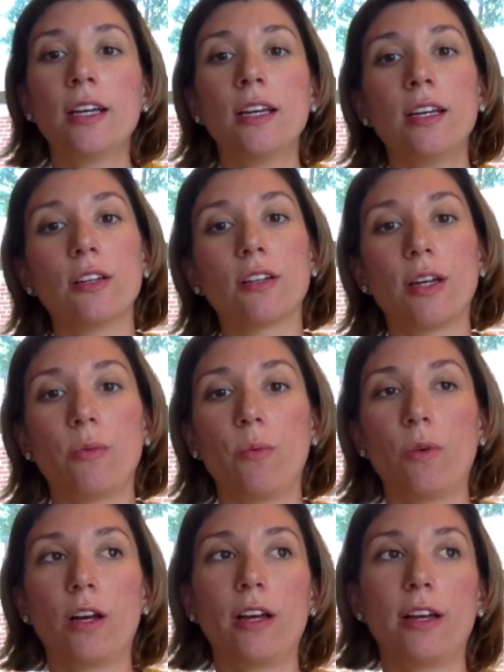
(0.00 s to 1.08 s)
you're like,
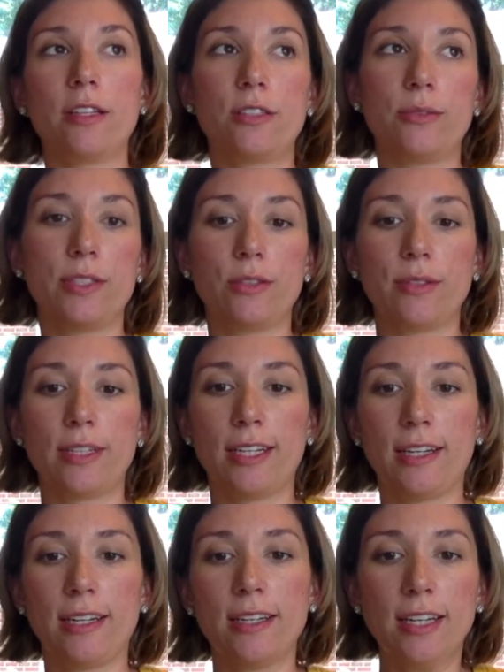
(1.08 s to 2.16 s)
what do we do with it
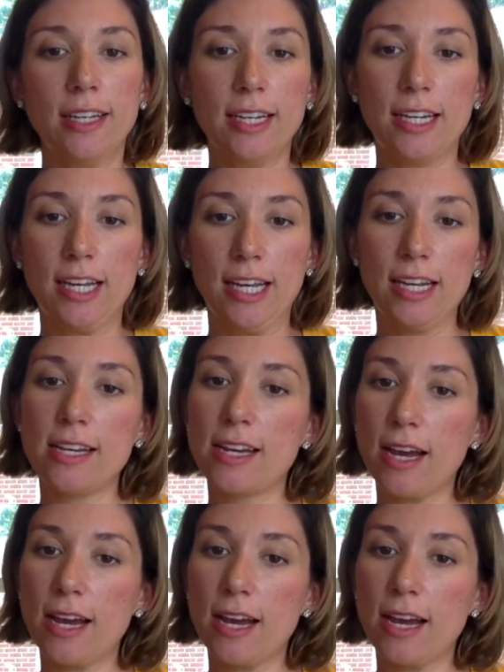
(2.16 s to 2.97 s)
now?